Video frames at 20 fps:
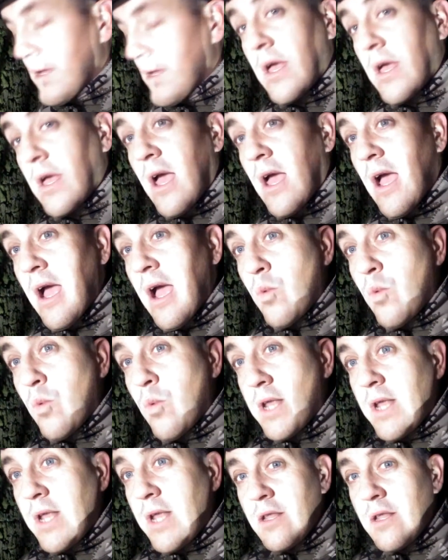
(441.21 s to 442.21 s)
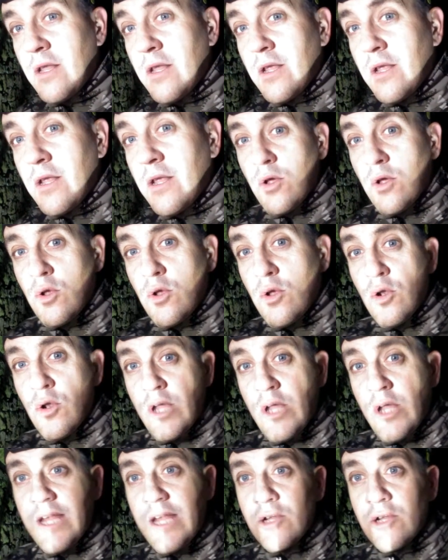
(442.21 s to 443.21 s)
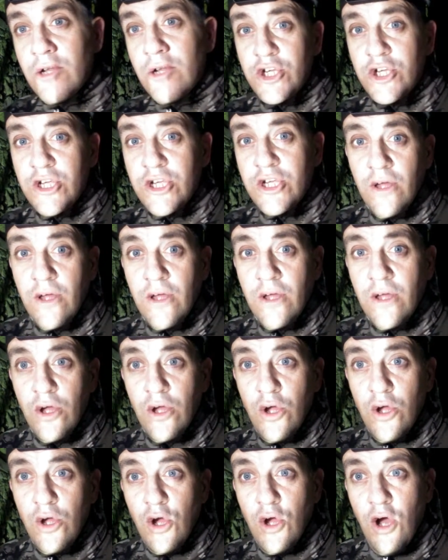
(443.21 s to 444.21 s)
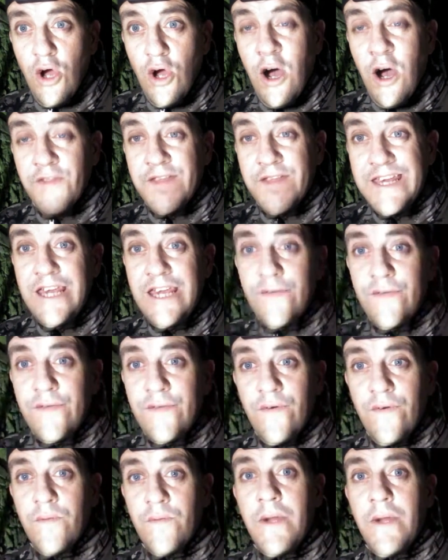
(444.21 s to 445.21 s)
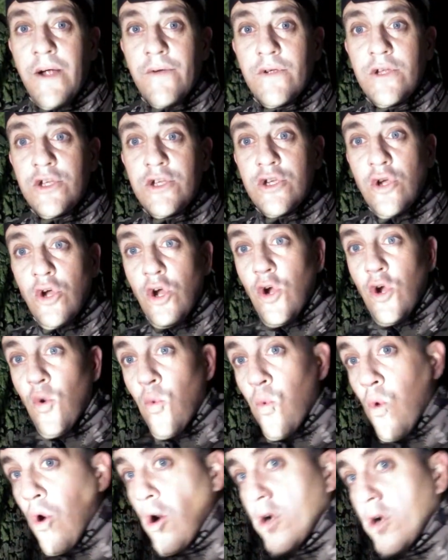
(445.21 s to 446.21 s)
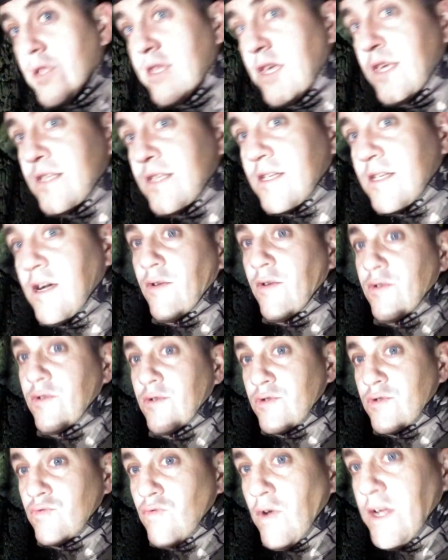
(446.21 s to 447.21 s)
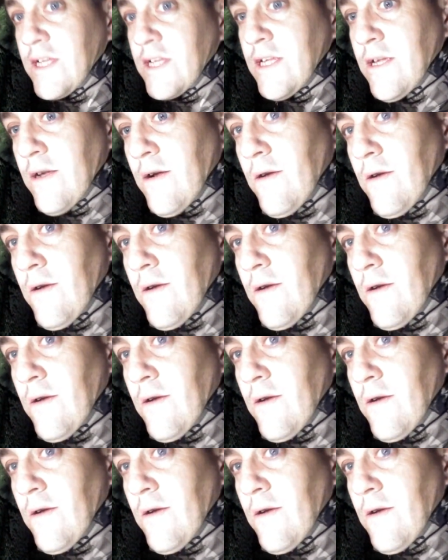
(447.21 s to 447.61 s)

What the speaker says: And when Lady Larisha, on the eve of her marriage, walked these corridors right here,